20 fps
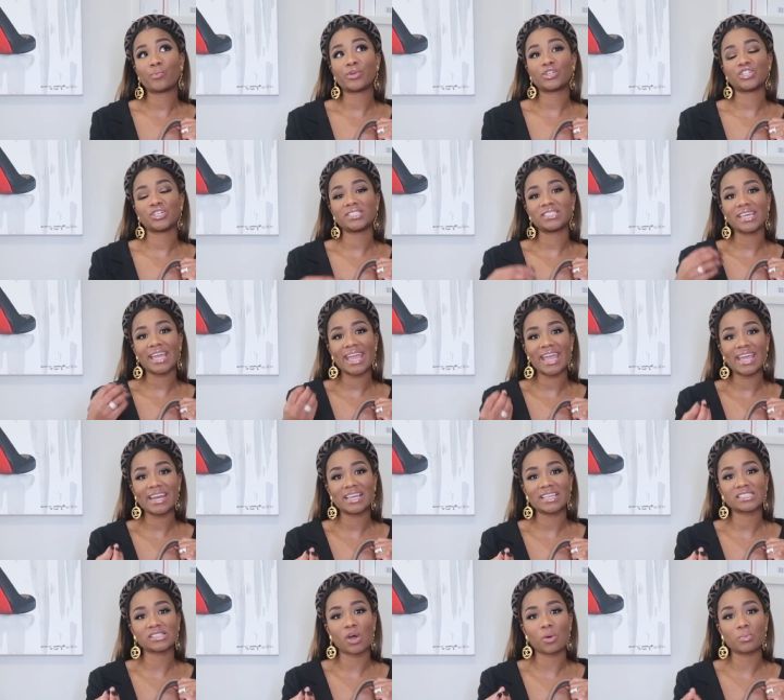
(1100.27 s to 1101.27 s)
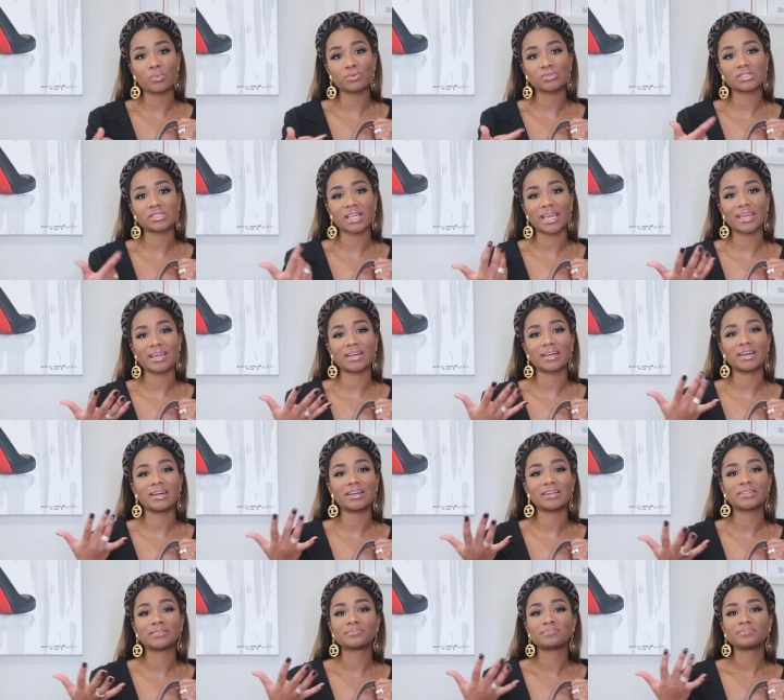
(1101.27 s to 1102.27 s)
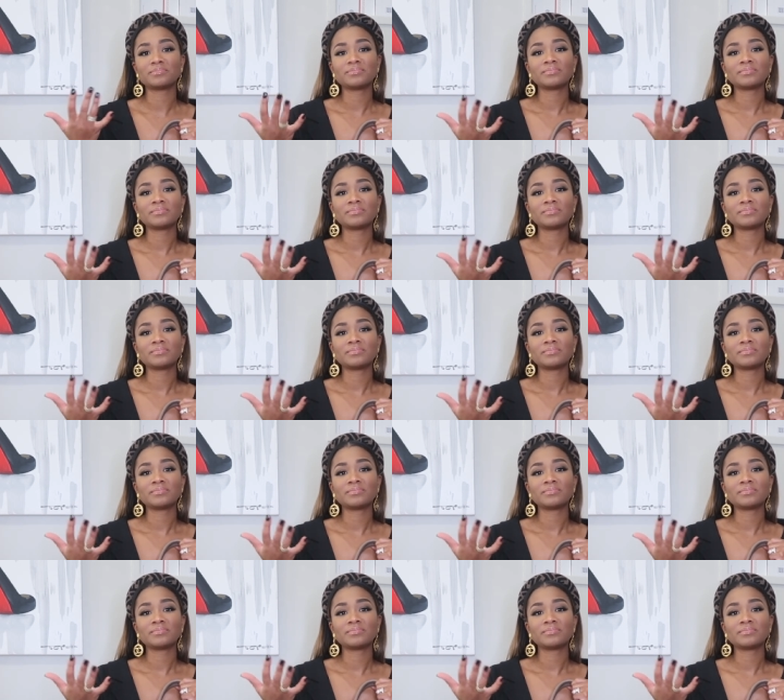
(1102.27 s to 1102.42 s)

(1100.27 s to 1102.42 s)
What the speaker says: which etain is almost like a,